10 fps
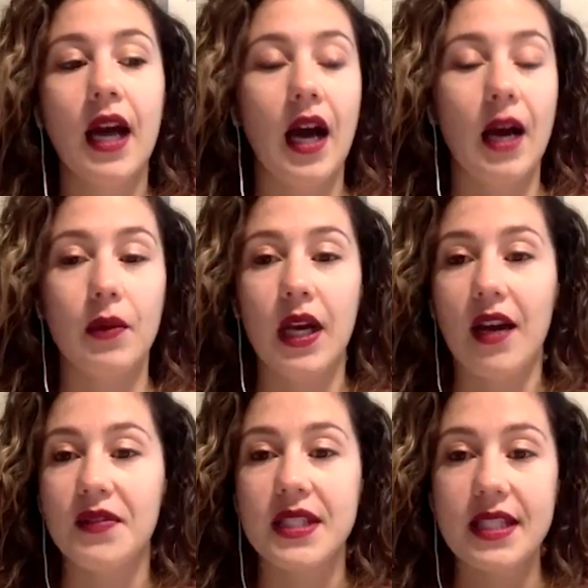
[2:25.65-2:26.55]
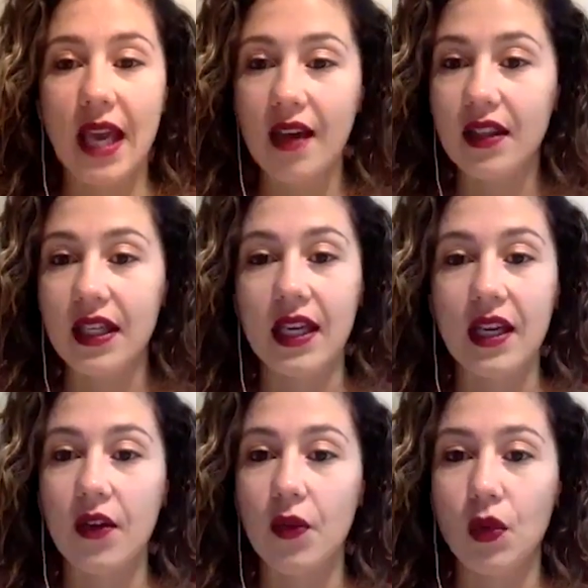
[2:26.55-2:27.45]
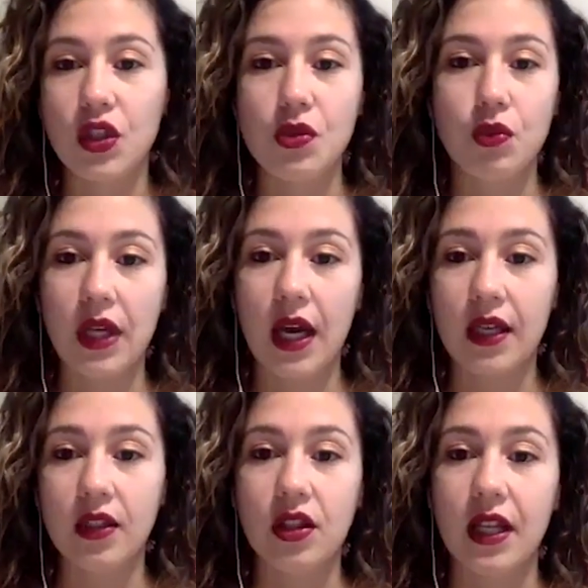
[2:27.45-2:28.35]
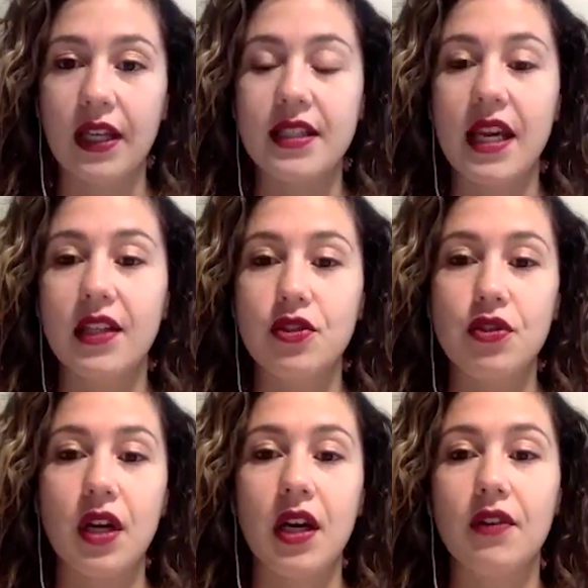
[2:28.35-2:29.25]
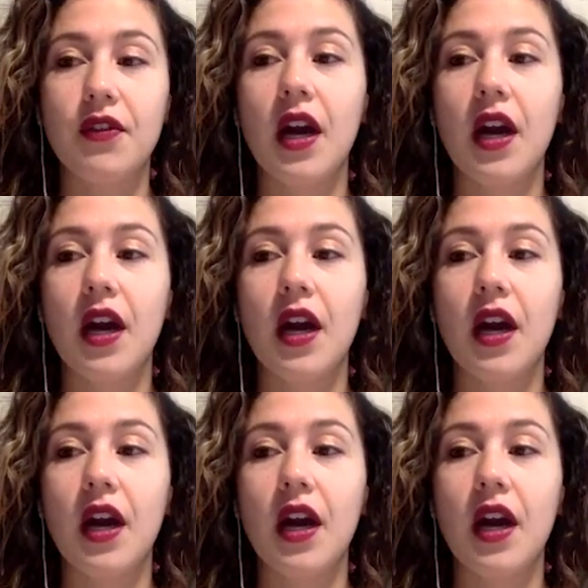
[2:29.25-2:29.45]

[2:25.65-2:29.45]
I would have scaling, which would kind of look like dandruff.